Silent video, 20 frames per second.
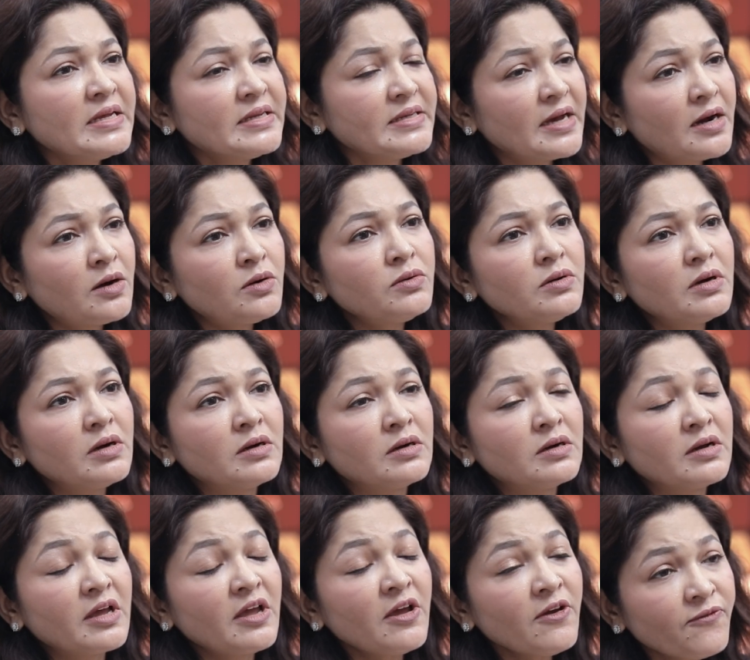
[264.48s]
Now,
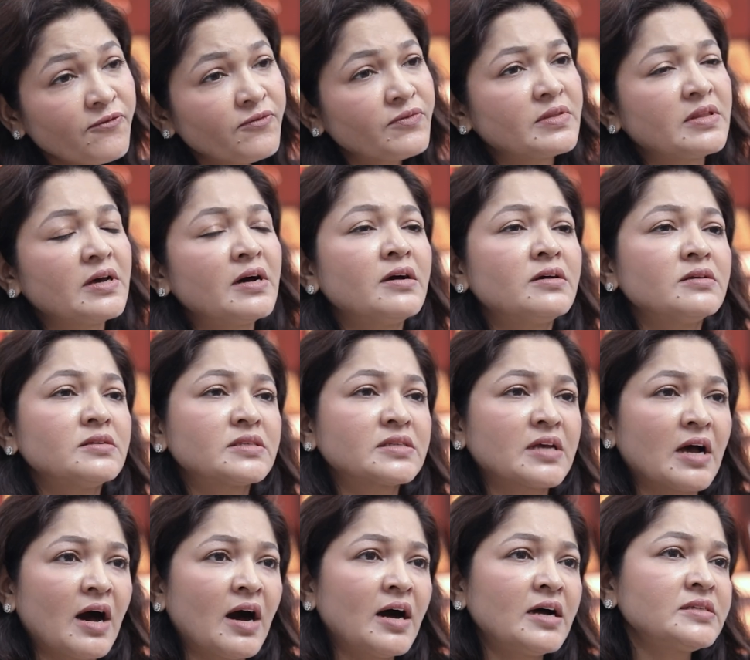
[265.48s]
if the
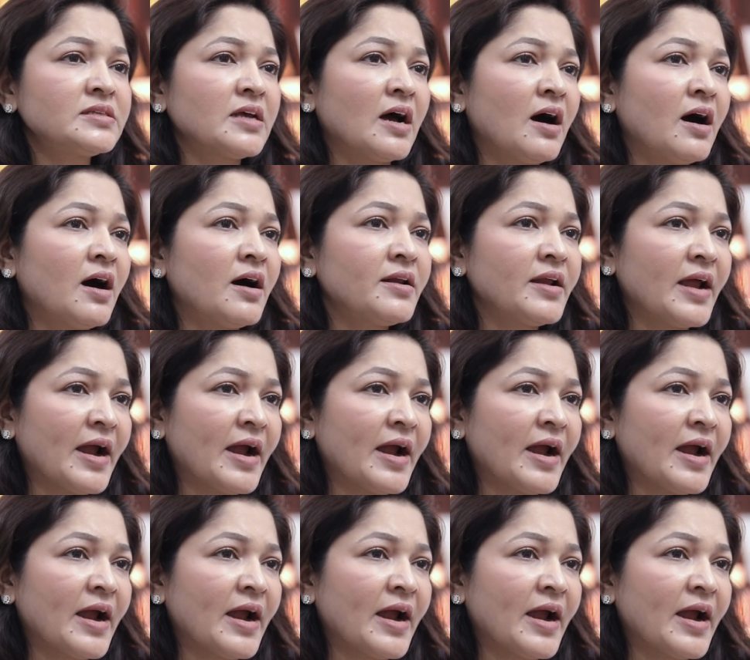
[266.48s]
scars are